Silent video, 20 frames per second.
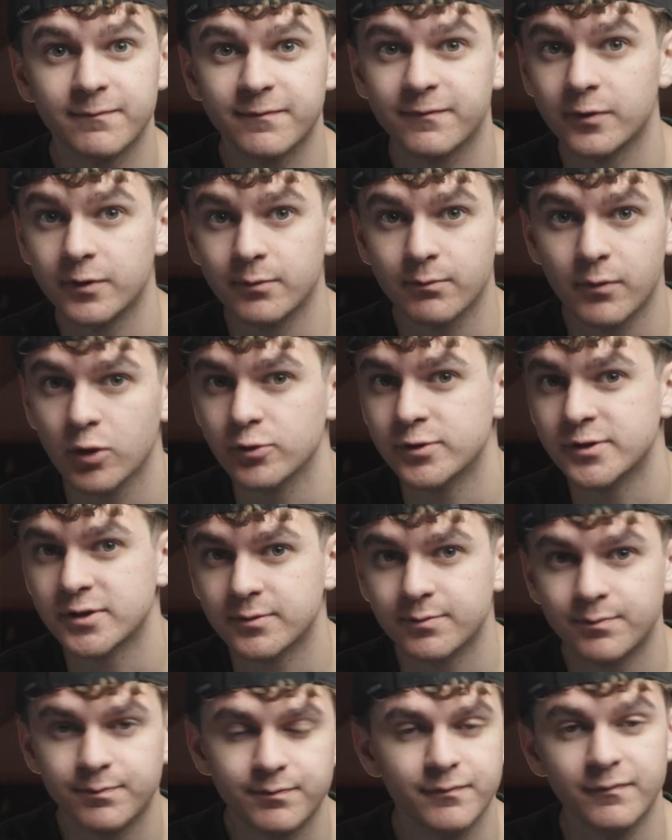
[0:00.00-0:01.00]
for most
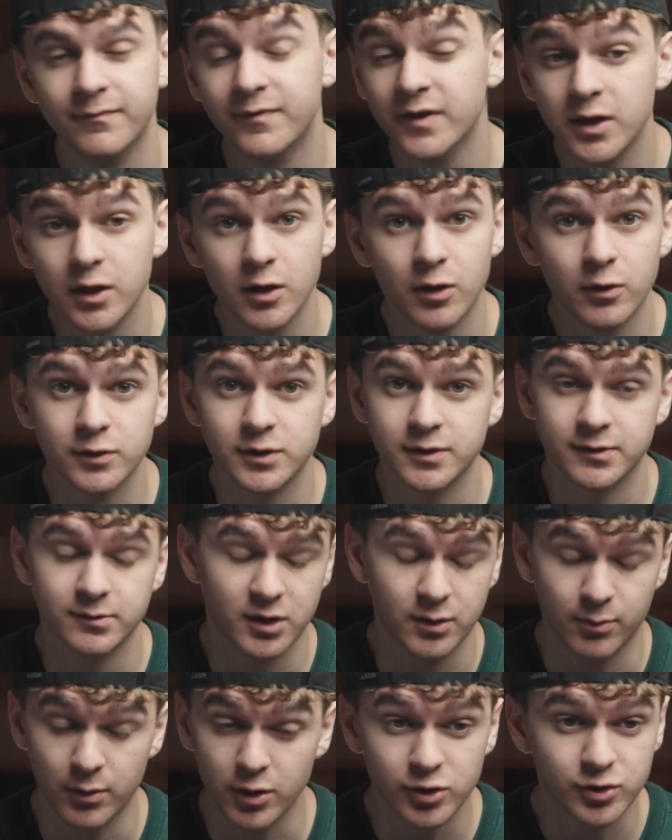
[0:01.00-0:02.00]
videos,
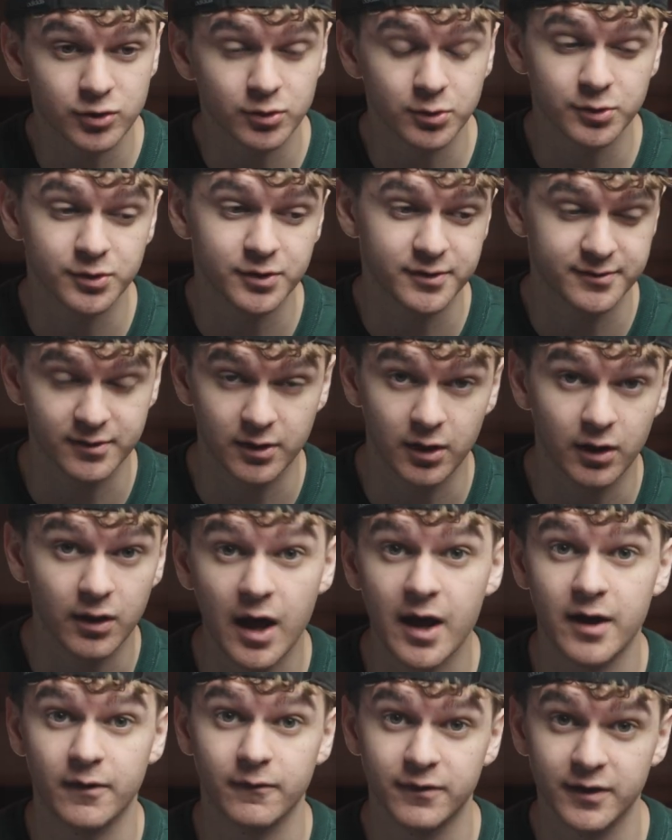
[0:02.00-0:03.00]
commercials, a
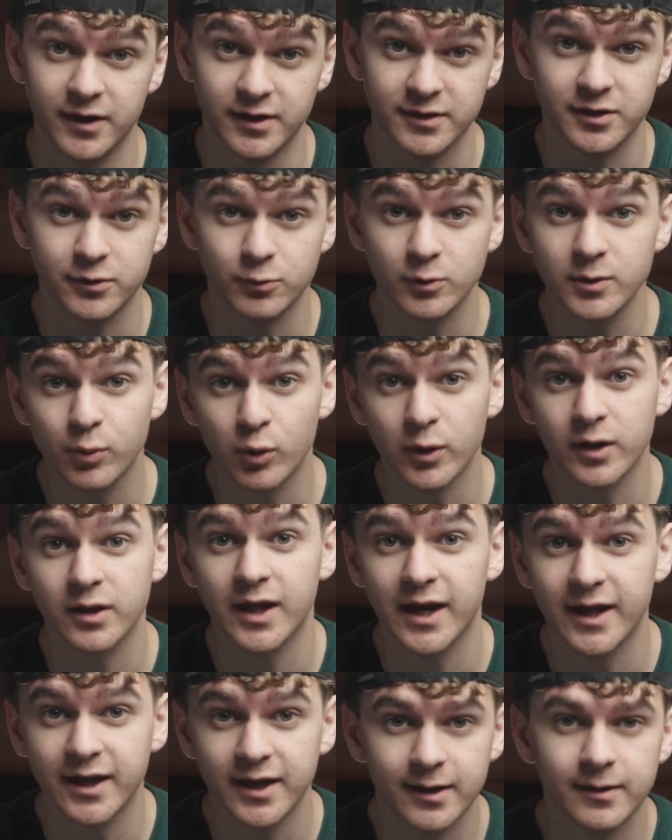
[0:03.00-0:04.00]
lot of things. 3-point
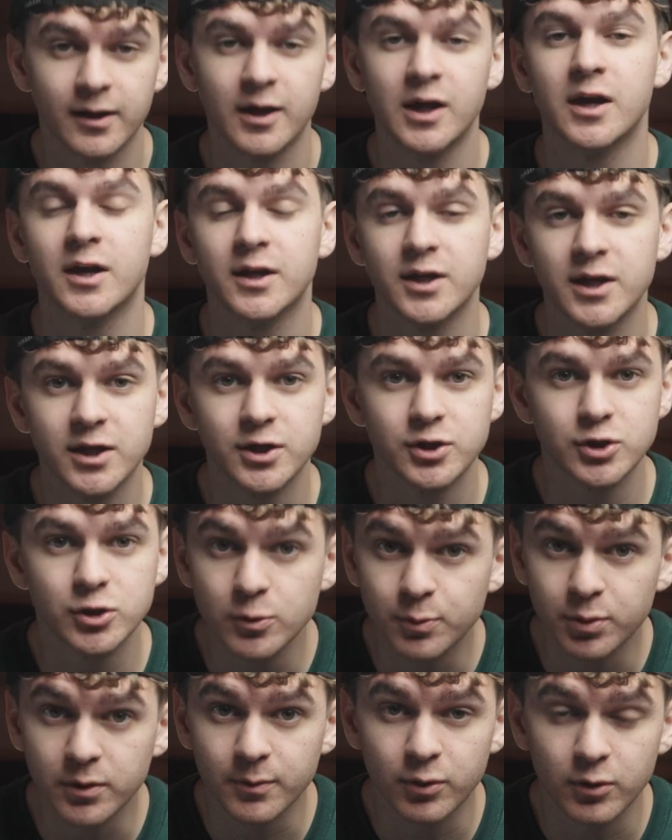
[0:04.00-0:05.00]
lighting,
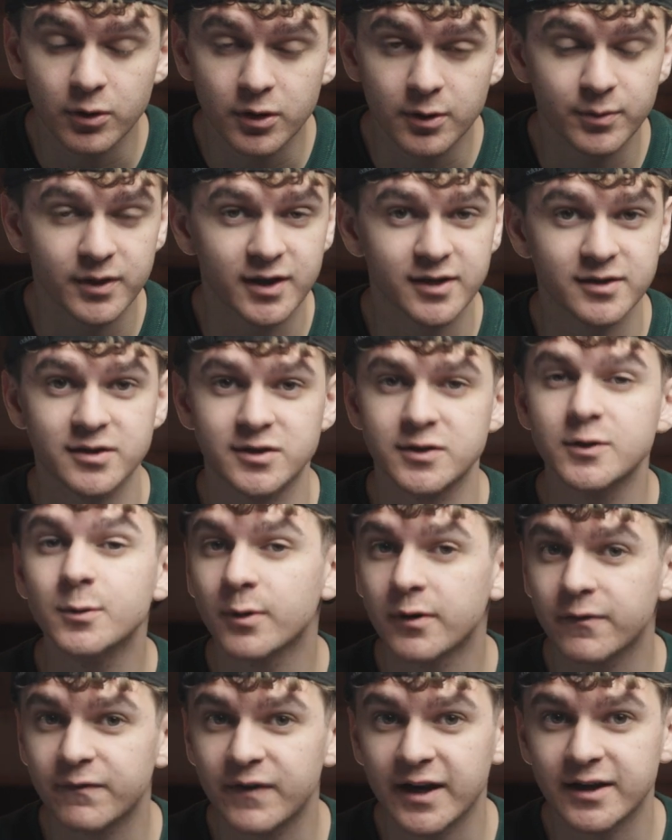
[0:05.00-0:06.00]
super important because it's
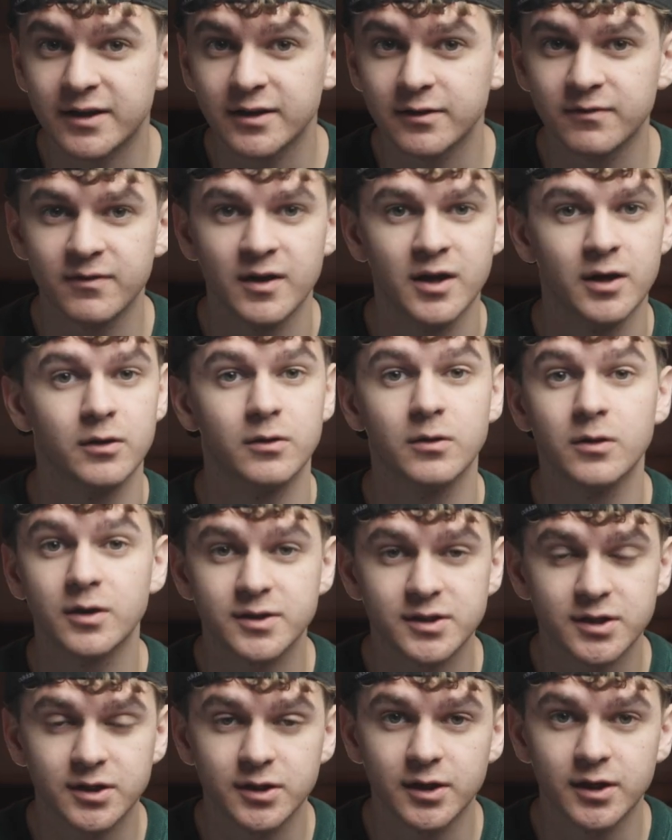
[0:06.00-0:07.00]
super effective,
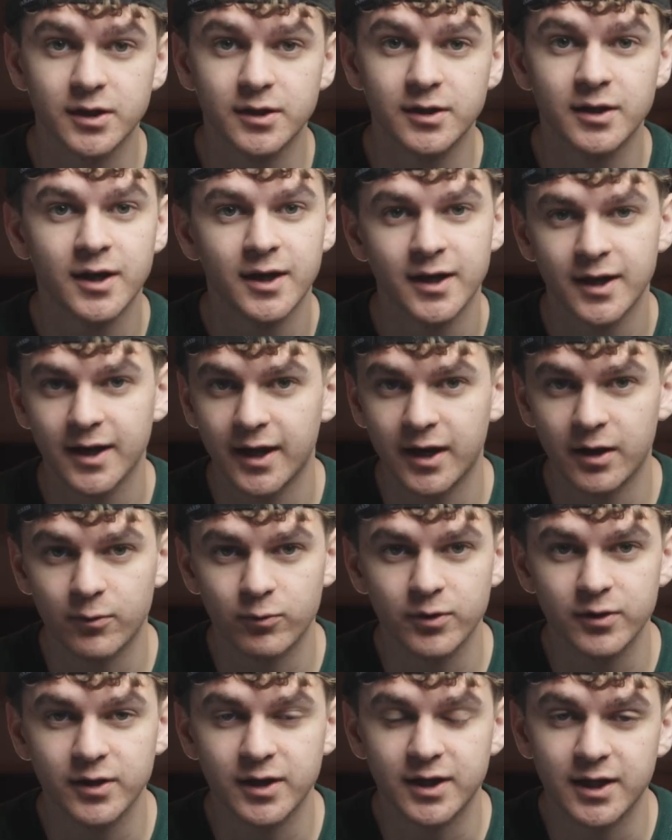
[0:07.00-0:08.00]
looks good, and it
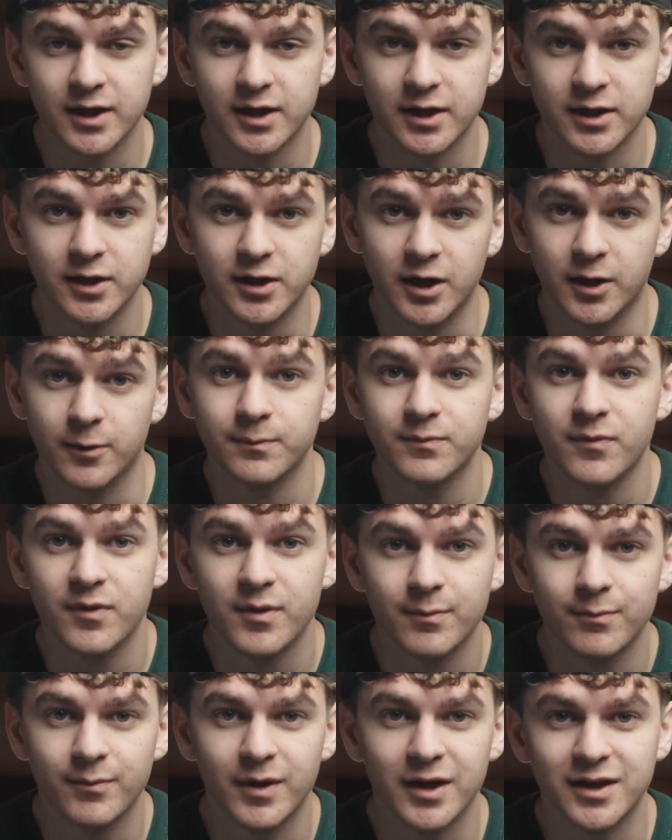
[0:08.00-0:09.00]
really can, you know,
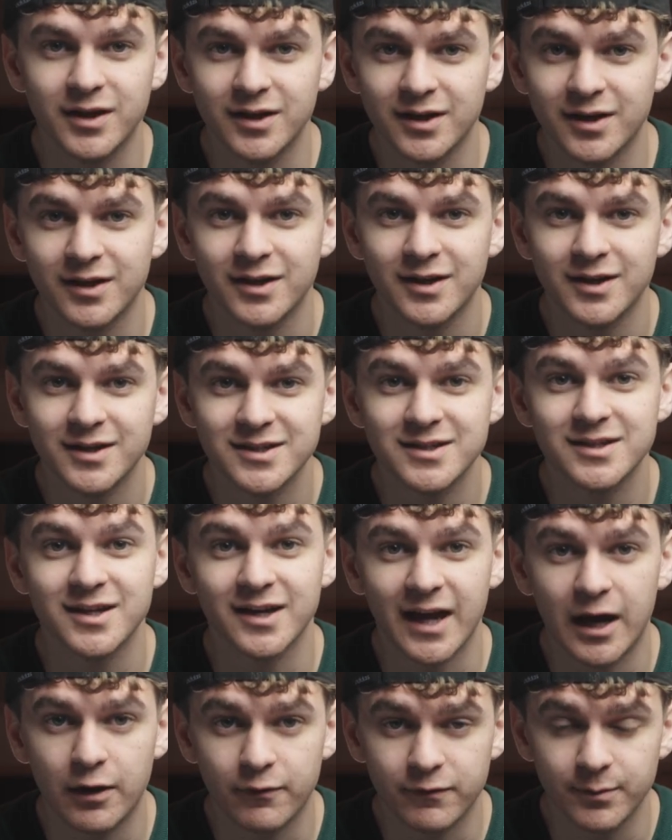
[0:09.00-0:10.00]
make you
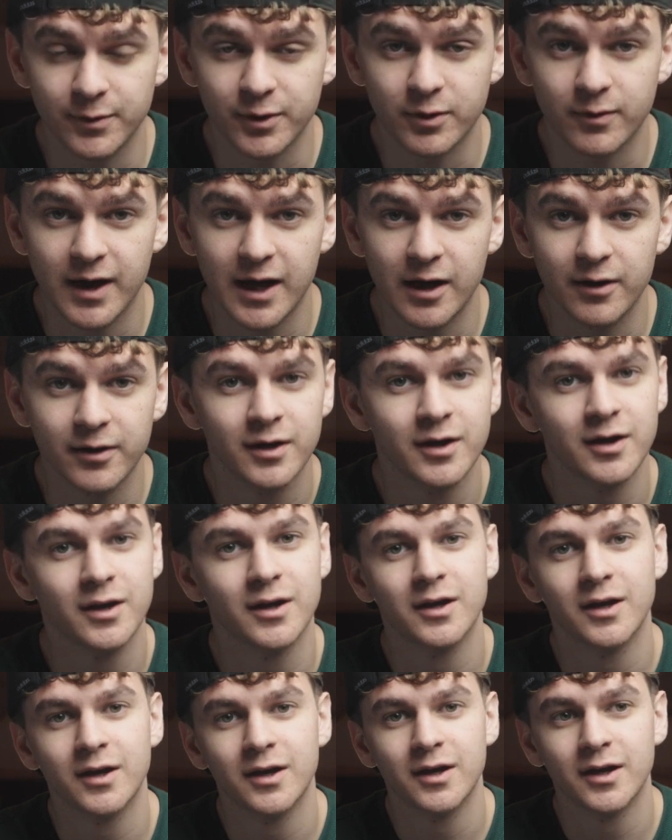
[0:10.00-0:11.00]
stick out from the crowd.
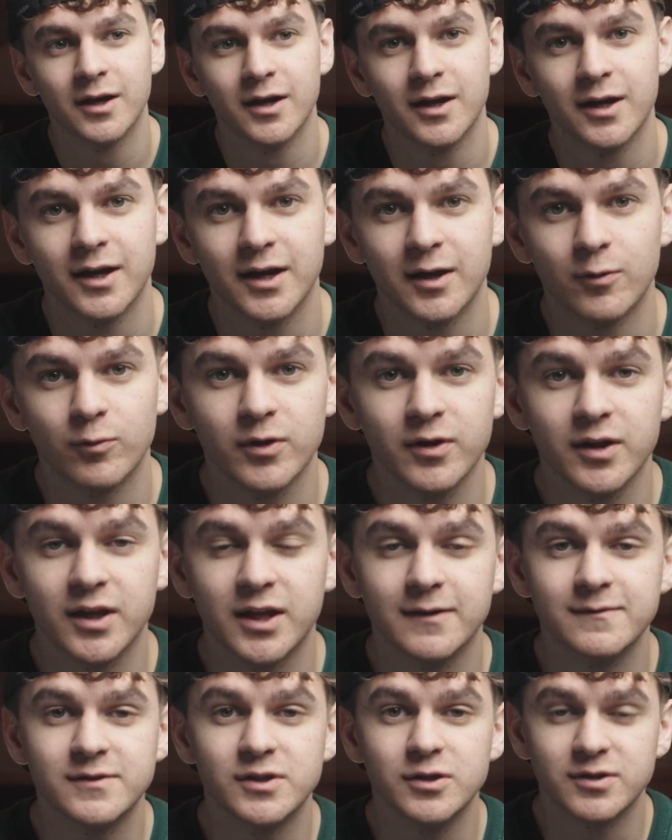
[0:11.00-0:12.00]
It really
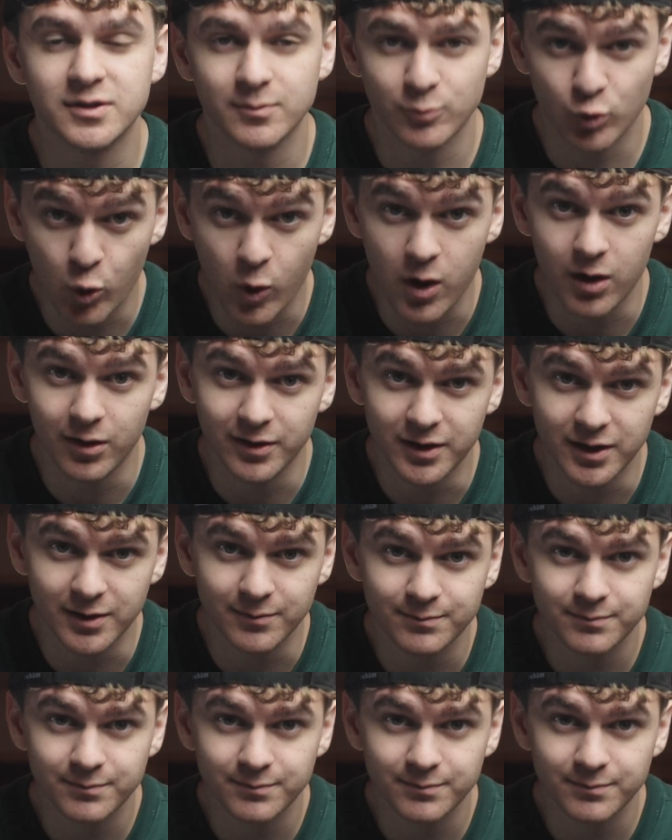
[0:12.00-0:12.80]
gives you some quality.